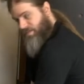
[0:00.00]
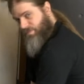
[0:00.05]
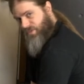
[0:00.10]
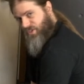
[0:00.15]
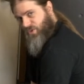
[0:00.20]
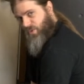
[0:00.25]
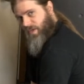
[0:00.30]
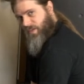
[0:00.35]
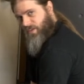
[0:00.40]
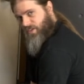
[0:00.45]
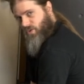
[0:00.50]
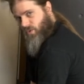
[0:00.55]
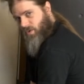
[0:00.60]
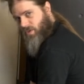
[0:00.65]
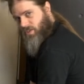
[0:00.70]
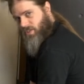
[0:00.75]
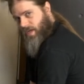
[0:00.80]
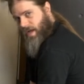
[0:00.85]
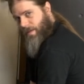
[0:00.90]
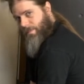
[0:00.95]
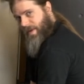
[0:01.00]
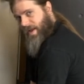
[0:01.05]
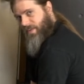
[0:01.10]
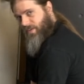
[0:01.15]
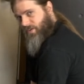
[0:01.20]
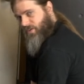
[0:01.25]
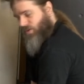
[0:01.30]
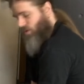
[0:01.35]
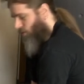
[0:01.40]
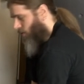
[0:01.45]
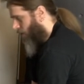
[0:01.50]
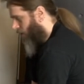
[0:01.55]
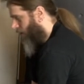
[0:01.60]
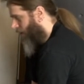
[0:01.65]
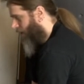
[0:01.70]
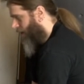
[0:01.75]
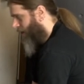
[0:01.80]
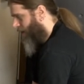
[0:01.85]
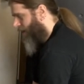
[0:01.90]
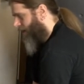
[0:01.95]
between the door stop and the door
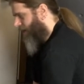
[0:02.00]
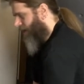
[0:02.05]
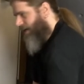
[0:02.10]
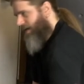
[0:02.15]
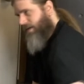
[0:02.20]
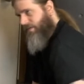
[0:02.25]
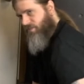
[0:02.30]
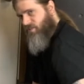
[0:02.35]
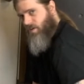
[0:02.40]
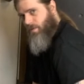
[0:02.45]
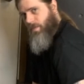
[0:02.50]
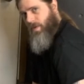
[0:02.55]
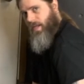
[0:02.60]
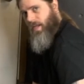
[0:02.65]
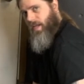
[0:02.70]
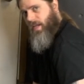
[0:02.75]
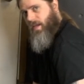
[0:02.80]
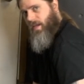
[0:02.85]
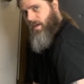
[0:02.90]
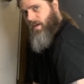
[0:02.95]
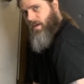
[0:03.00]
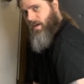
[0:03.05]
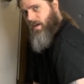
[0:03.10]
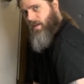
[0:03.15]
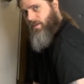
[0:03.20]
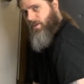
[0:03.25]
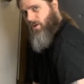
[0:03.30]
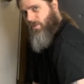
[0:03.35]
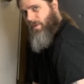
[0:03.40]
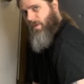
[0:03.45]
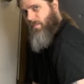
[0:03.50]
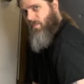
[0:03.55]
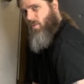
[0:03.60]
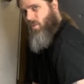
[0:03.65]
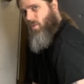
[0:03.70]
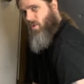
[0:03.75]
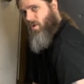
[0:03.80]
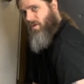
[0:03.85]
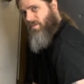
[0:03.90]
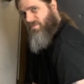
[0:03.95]
can give somebody a little bit
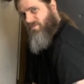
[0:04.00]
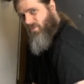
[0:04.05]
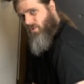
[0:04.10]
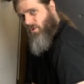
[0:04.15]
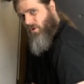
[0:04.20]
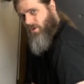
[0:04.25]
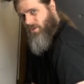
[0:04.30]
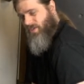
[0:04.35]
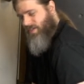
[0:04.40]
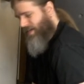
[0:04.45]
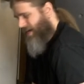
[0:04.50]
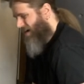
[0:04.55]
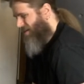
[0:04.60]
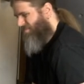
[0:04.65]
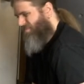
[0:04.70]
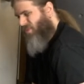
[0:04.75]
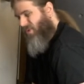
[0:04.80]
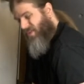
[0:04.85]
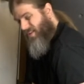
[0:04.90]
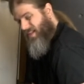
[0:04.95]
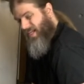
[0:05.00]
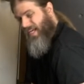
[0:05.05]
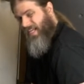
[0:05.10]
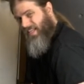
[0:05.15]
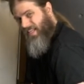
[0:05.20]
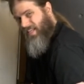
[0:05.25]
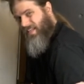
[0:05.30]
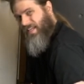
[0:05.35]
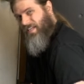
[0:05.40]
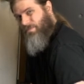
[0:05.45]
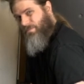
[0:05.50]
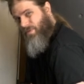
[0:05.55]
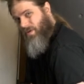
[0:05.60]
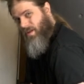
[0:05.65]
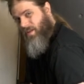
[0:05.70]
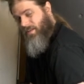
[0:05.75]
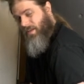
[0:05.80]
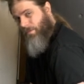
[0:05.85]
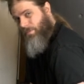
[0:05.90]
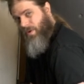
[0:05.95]
more force. Now, more than likely, they
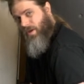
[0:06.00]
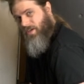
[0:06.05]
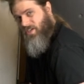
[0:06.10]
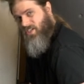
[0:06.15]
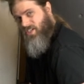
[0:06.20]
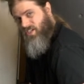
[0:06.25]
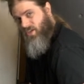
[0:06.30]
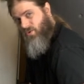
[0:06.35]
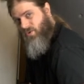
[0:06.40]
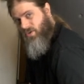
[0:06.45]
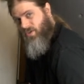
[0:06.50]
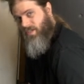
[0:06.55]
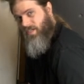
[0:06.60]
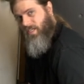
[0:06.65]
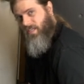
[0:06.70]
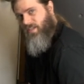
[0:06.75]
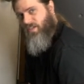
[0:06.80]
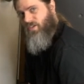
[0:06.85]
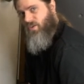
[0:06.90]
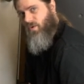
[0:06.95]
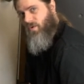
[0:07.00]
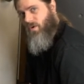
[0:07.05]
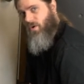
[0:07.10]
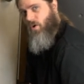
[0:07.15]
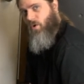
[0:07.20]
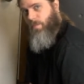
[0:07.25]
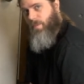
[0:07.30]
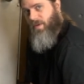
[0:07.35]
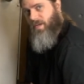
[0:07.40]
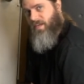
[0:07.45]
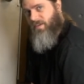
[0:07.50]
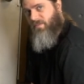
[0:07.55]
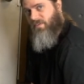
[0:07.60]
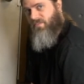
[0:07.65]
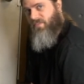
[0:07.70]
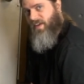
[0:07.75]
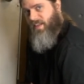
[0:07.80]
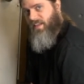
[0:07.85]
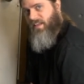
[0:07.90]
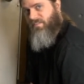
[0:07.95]
probably still couldn't get the door open even
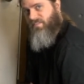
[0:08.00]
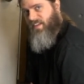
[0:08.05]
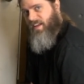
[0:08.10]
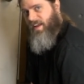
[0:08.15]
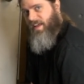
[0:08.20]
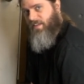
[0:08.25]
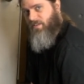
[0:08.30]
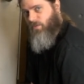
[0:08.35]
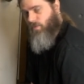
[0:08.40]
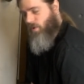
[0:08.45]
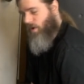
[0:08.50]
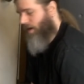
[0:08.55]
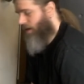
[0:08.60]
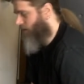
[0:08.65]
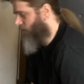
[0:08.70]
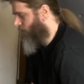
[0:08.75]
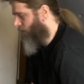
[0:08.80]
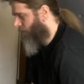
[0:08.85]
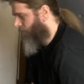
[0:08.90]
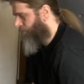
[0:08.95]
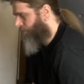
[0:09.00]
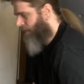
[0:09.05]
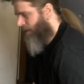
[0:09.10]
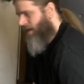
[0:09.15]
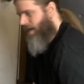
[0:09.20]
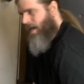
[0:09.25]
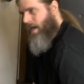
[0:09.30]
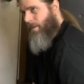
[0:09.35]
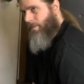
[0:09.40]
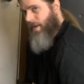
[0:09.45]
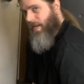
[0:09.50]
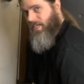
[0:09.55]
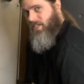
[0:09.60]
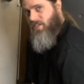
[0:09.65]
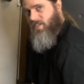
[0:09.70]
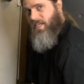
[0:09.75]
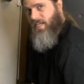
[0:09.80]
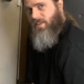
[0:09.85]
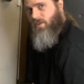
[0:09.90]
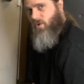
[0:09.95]
if I left it as it was. But I
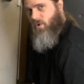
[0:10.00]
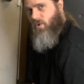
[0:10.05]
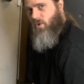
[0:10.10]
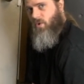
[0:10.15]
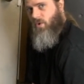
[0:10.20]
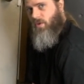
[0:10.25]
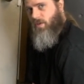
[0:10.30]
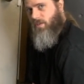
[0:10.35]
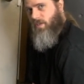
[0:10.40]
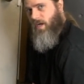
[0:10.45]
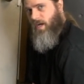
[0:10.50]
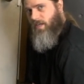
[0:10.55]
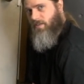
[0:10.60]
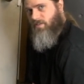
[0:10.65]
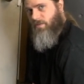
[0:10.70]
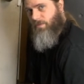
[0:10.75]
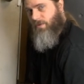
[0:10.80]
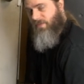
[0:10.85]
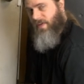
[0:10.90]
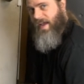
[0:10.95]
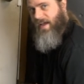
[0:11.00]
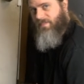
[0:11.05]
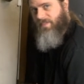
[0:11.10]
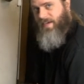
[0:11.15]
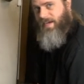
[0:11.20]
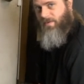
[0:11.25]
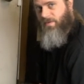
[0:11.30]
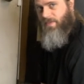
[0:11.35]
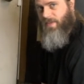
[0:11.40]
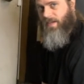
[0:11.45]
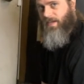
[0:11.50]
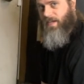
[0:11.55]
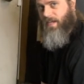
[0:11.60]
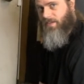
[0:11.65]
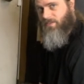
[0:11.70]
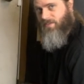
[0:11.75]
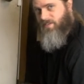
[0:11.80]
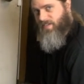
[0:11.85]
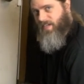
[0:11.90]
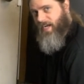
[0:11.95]
just like the whole concept of having everything
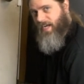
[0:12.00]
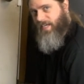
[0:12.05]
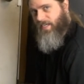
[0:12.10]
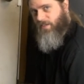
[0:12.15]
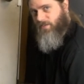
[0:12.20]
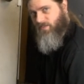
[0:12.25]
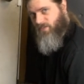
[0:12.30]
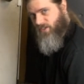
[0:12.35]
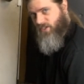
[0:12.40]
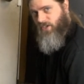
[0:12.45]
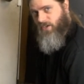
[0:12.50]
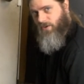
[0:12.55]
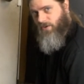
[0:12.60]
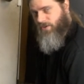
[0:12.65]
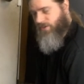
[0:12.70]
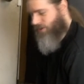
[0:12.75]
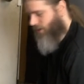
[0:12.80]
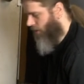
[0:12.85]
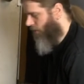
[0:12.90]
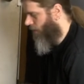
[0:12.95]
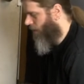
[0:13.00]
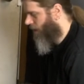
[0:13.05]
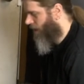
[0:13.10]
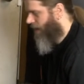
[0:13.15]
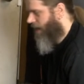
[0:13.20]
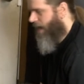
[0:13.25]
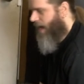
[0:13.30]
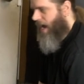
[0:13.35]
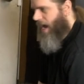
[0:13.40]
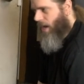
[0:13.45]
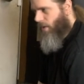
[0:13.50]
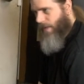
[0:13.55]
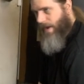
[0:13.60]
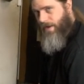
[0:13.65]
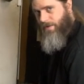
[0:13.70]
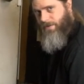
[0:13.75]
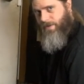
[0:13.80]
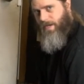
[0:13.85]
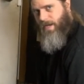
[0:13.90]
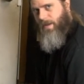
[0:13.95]
nice and tight and secure. So I
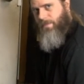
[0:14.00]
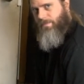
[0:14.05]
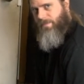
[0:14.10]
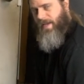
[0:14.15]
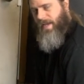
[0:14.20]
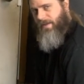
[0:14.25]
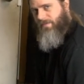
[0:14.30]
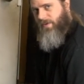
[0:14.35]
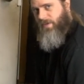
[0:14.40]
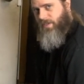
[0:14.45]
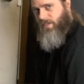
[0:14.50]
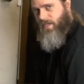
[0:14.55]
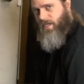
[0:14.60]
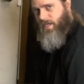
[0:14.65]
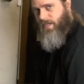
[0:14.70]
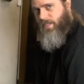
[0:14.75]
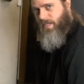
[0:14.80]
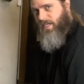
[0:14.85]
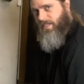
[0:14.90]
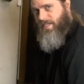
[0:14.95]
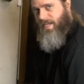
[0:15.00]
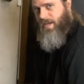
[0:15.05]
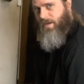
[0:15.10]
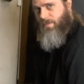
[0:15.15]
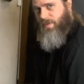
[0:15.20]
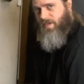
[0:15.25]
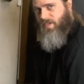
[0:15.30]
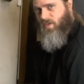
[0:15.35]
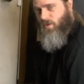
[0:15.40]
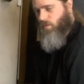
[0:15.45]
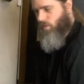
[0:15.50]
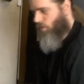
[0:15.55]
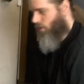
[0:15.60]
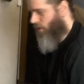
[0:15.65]
wound up having to cut down a piece of